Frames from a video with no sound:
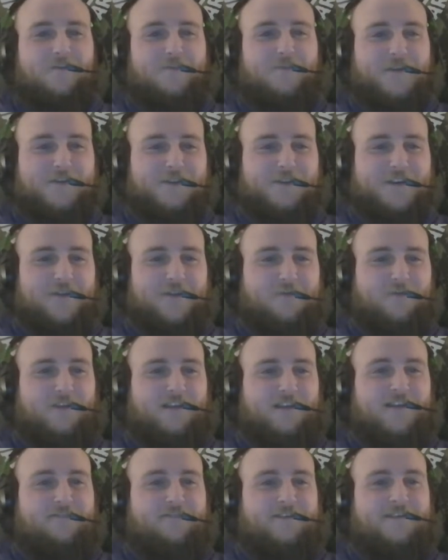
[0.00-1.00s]
Michigan
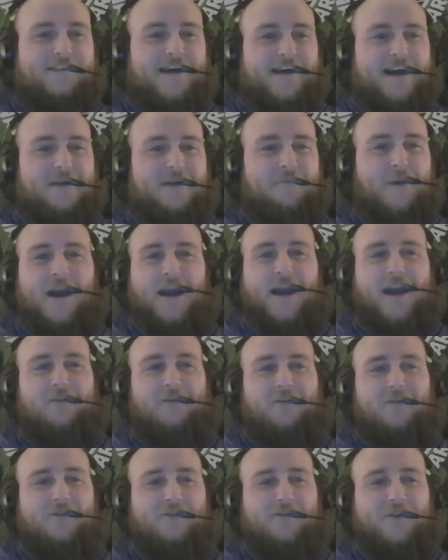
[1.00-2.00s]
will live and die by
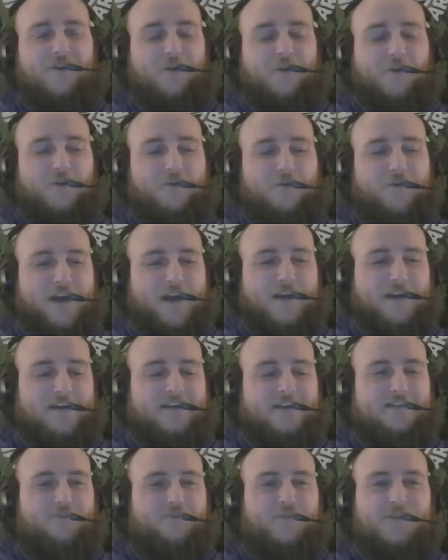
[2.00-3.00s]
how good their quarterback
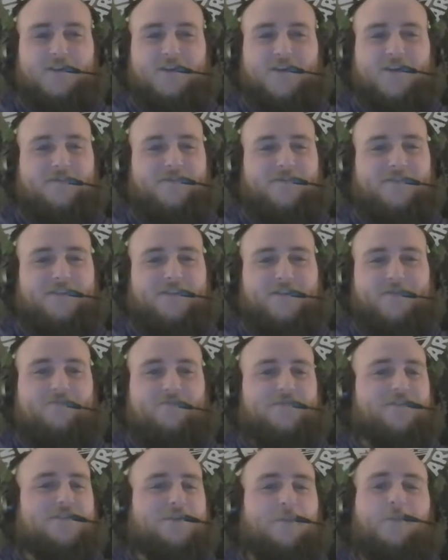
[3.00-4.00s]
is, but they're
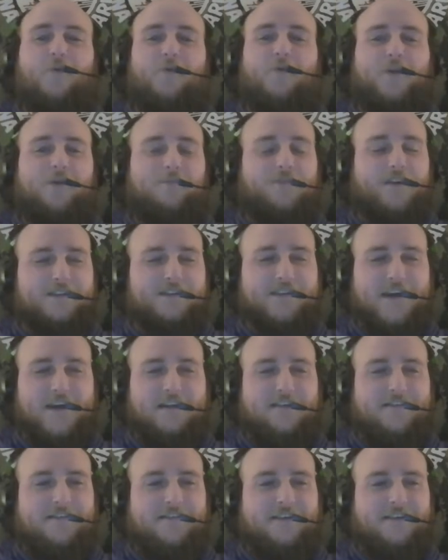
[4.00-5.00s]
still supremely
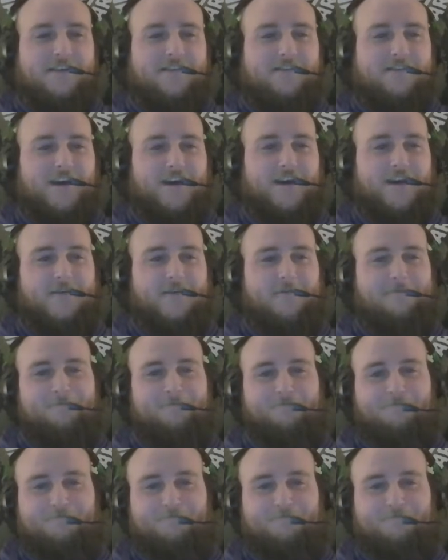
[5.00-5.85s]
talented. Like